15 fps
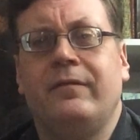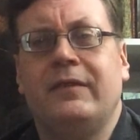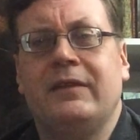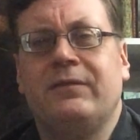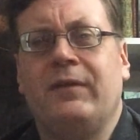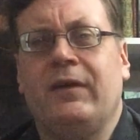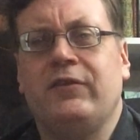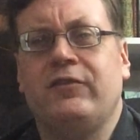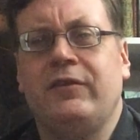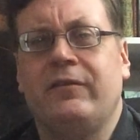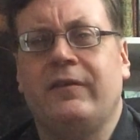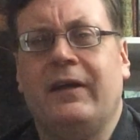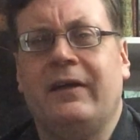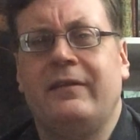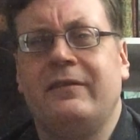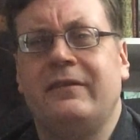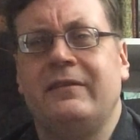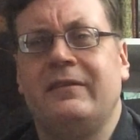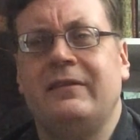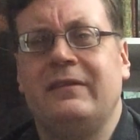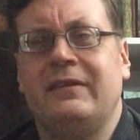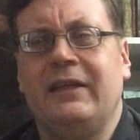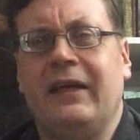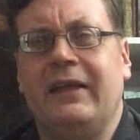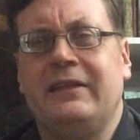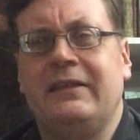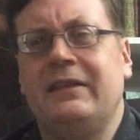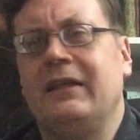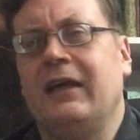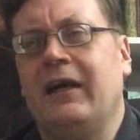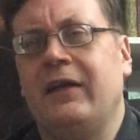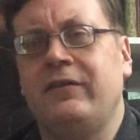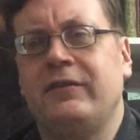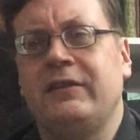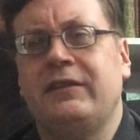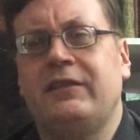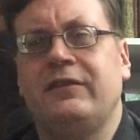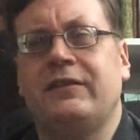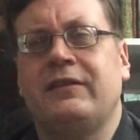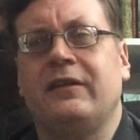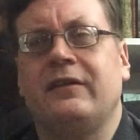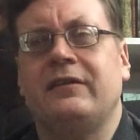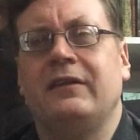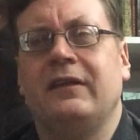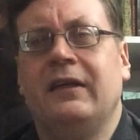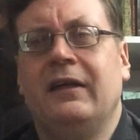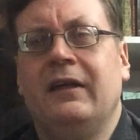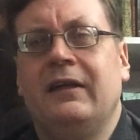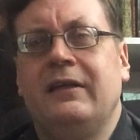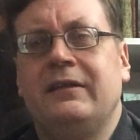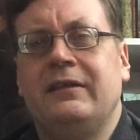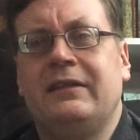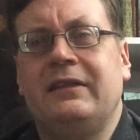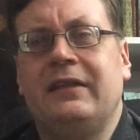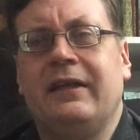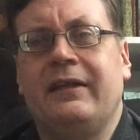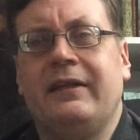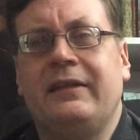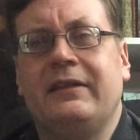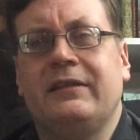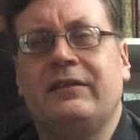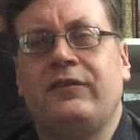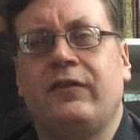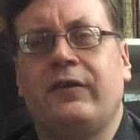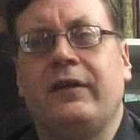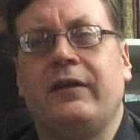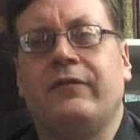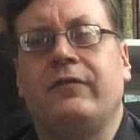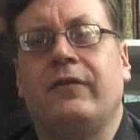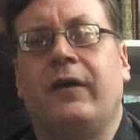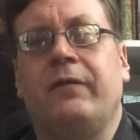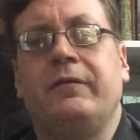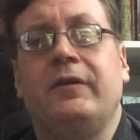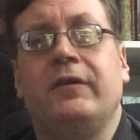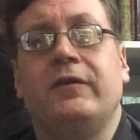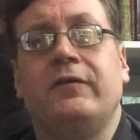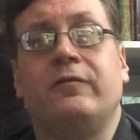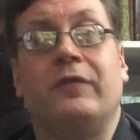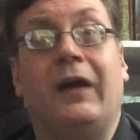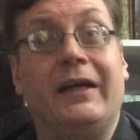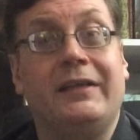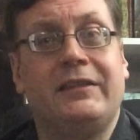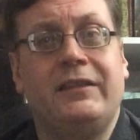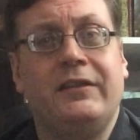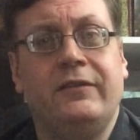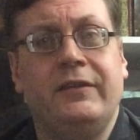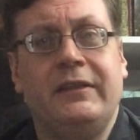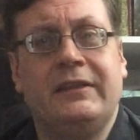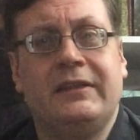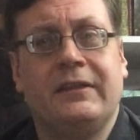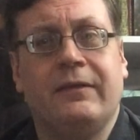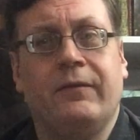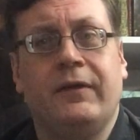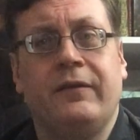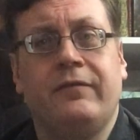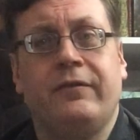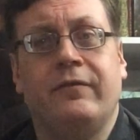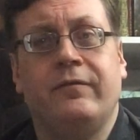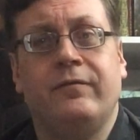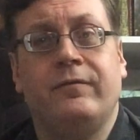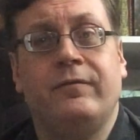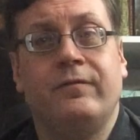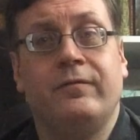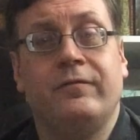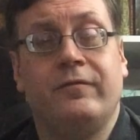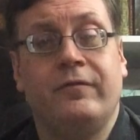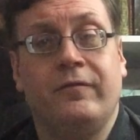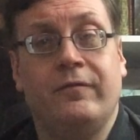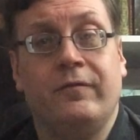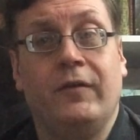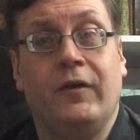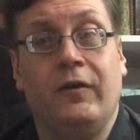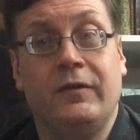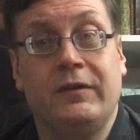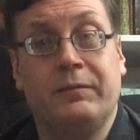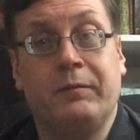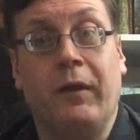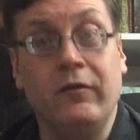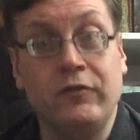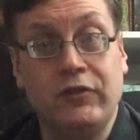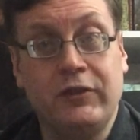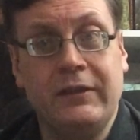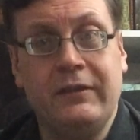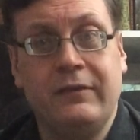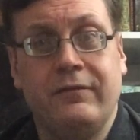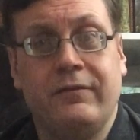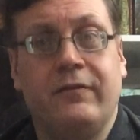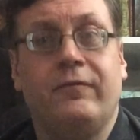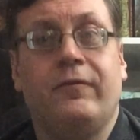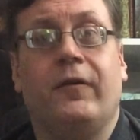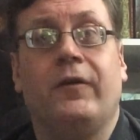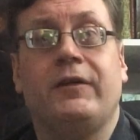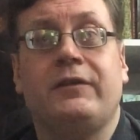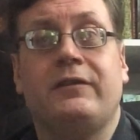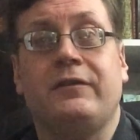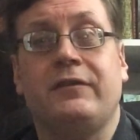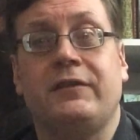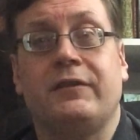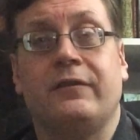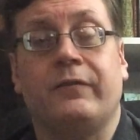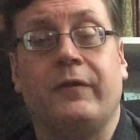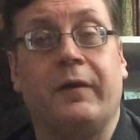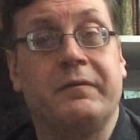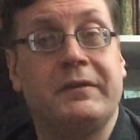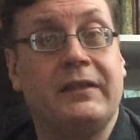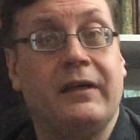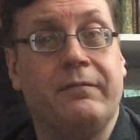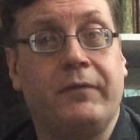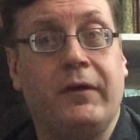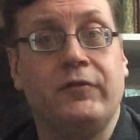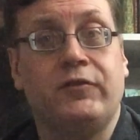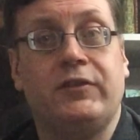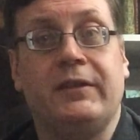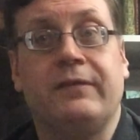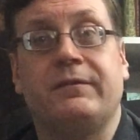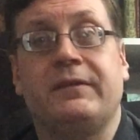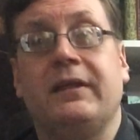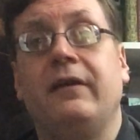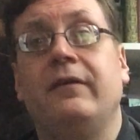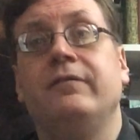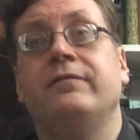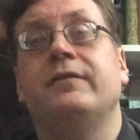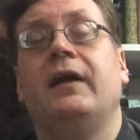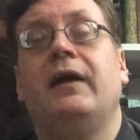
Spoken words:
especially around the 1800s. You start to see, I think, the story of Robin Hood rescuing someone from who was poaching from foresters, so Robin not poaching himself.